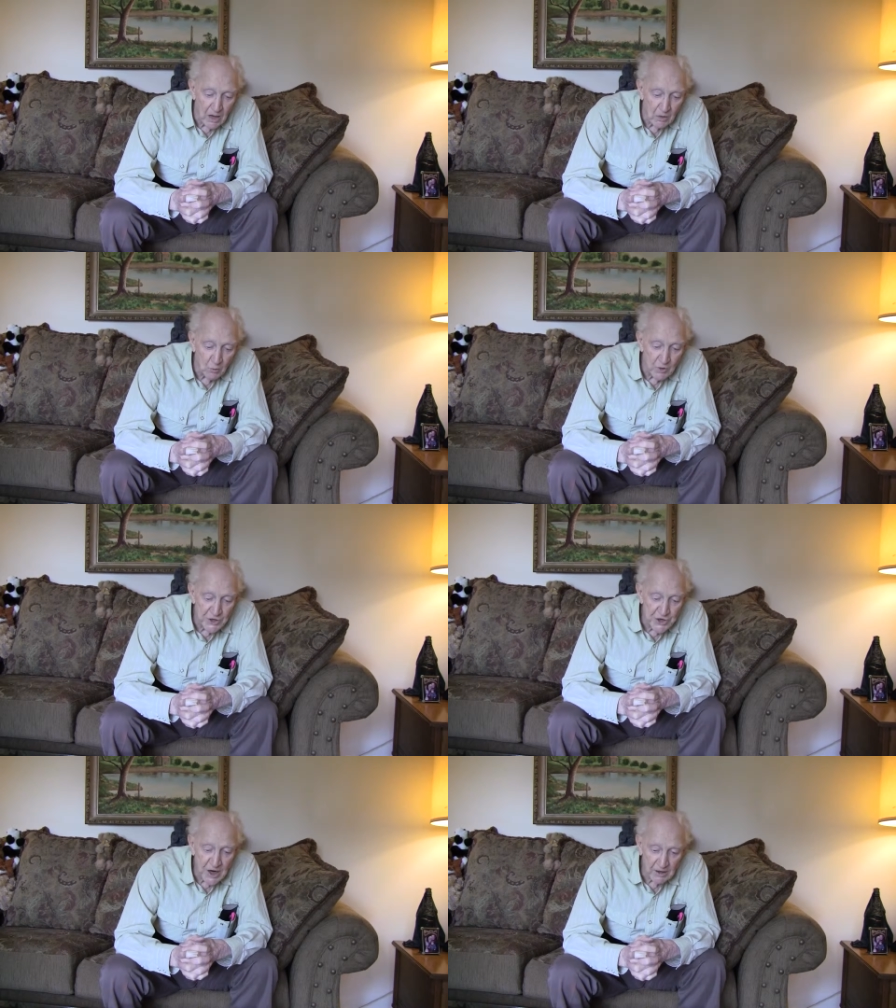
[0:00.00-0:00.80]
We
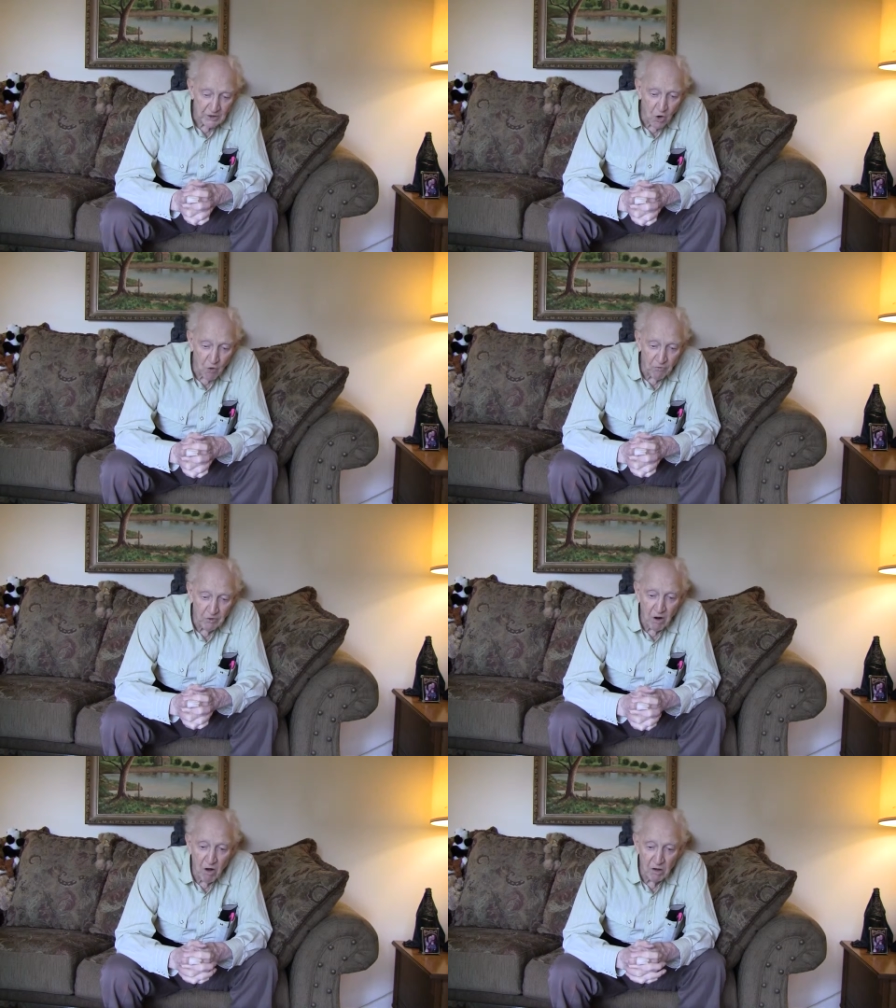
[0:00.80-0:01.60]
checked
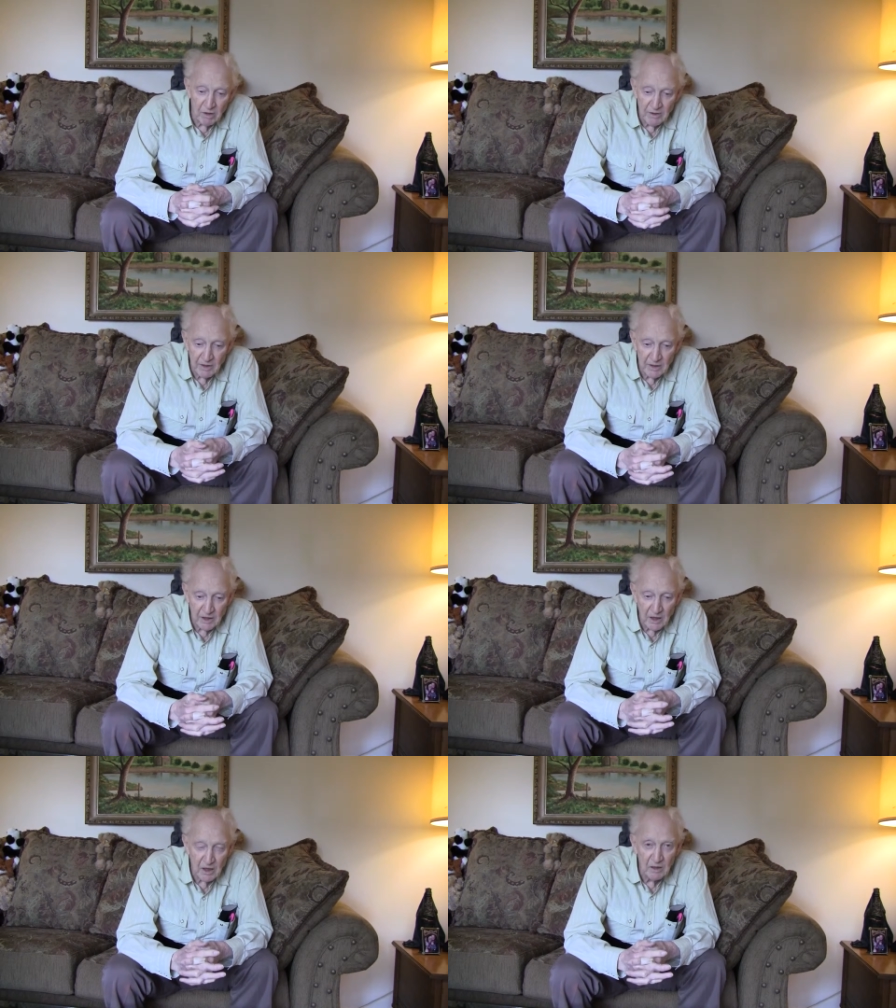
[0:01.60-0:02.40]
over all
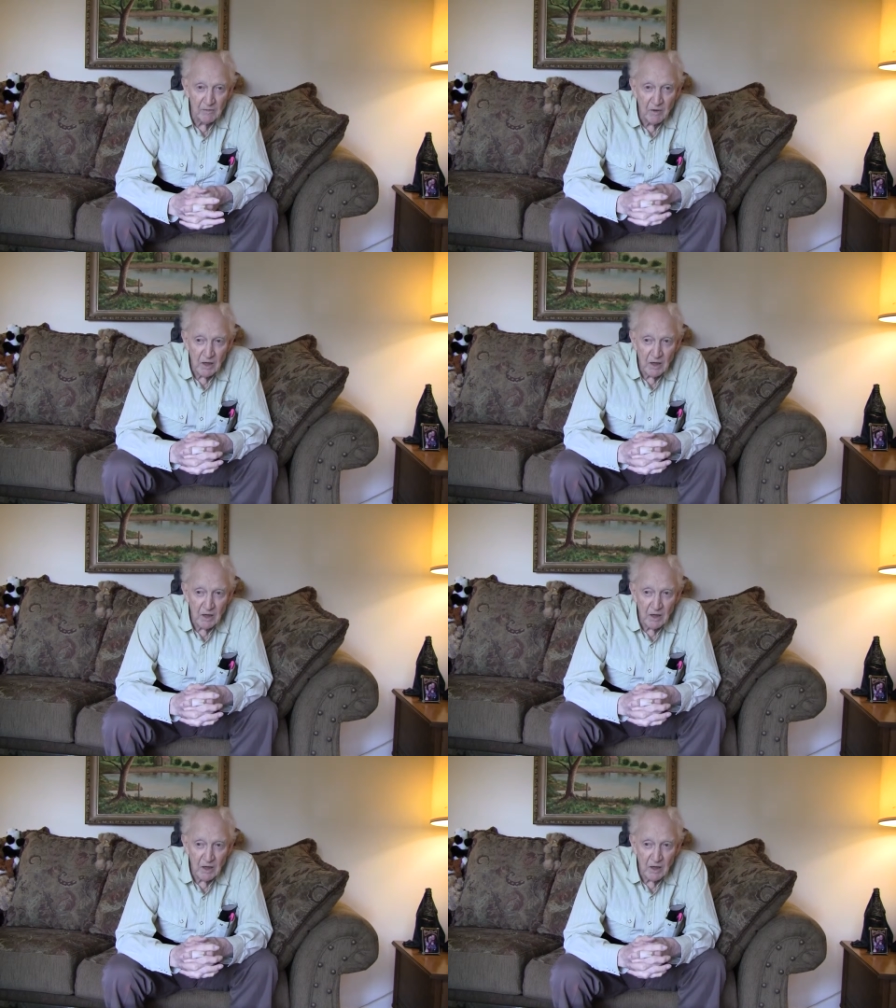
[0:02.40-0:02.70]
the